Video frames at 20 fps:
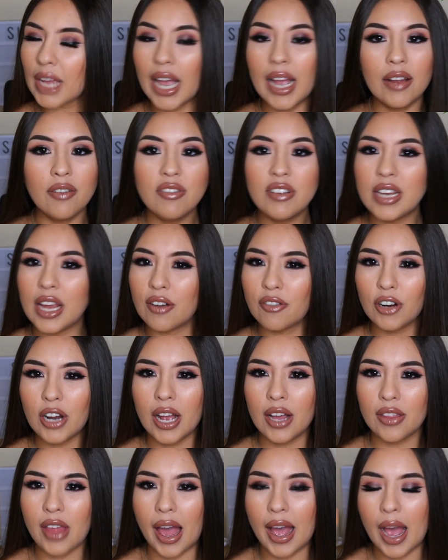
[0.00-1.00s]
I've never
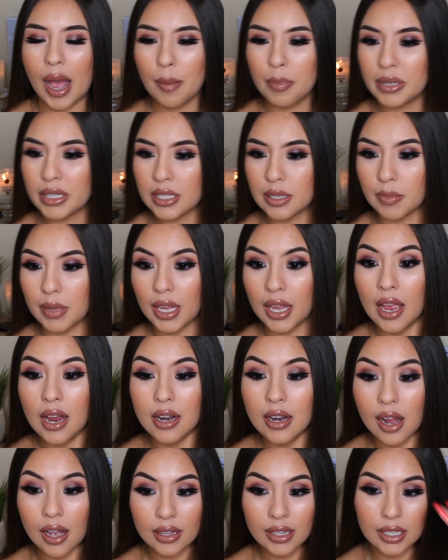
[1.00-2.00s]
had that happen to me.
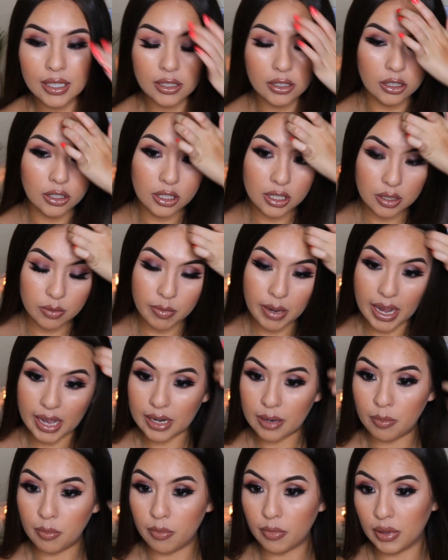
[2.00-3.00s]
Not that it looks
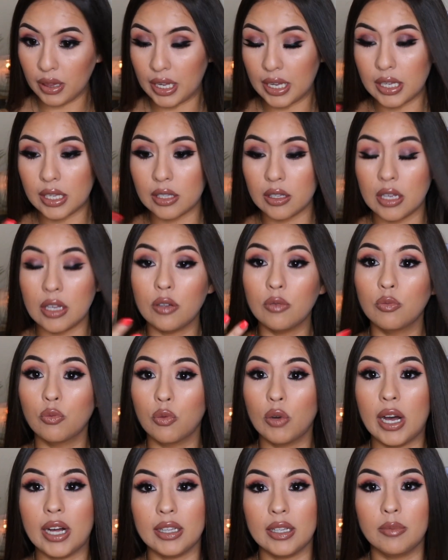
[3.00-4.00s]
bad in, like
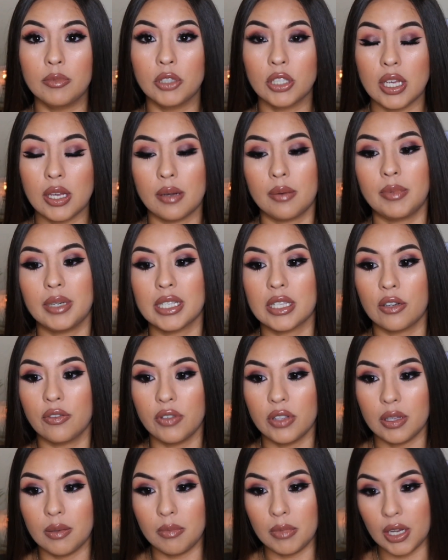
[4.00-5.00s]
while I'm looking at myself
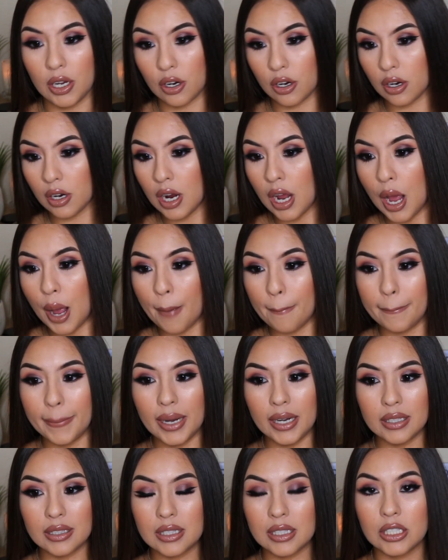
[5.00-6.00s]
in the mirror,
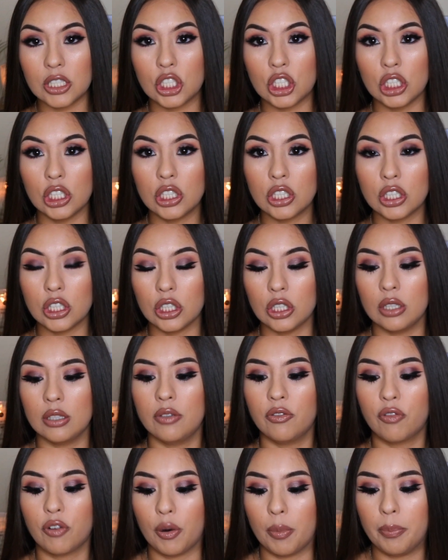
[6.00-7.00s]
but just
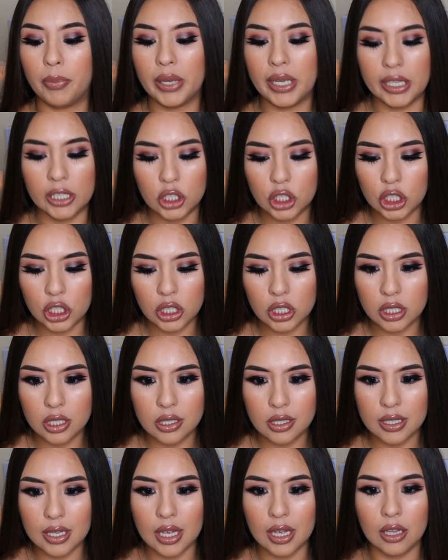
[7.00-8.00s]
for
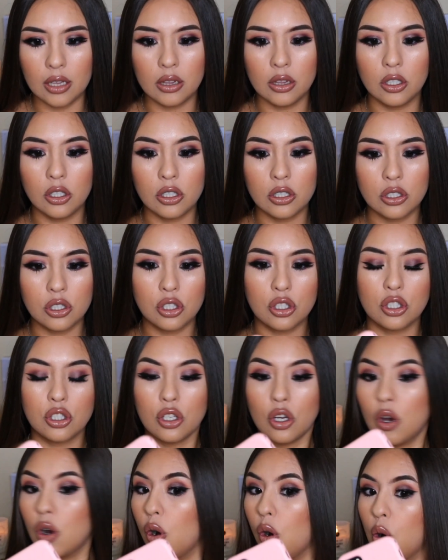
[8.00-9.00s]
pictures it looks
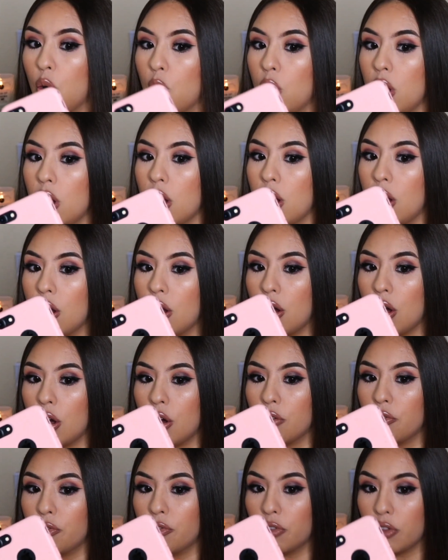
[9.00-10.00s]
so
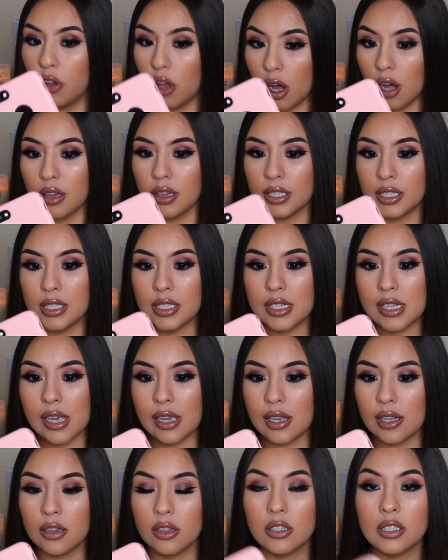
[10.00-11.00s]
flawless.
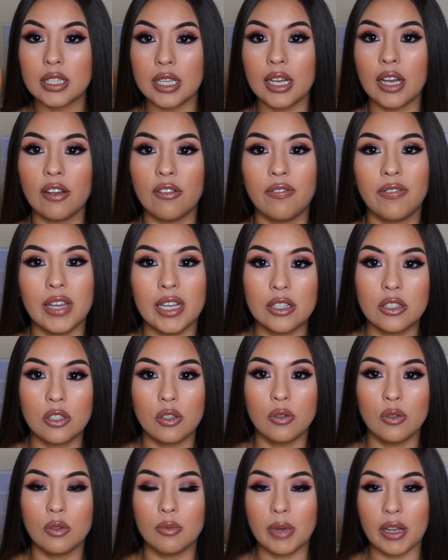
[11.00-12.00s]
Like, it looks like I
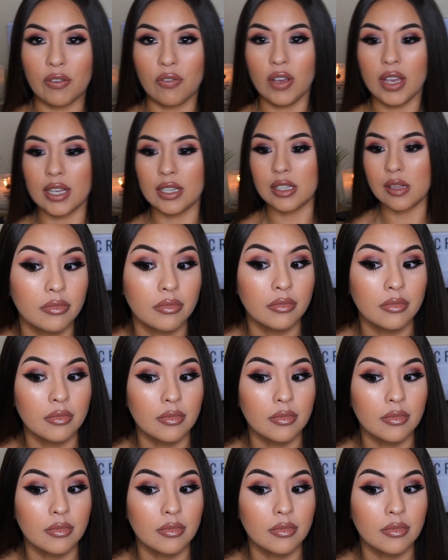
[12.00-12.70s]
face-tuned my face.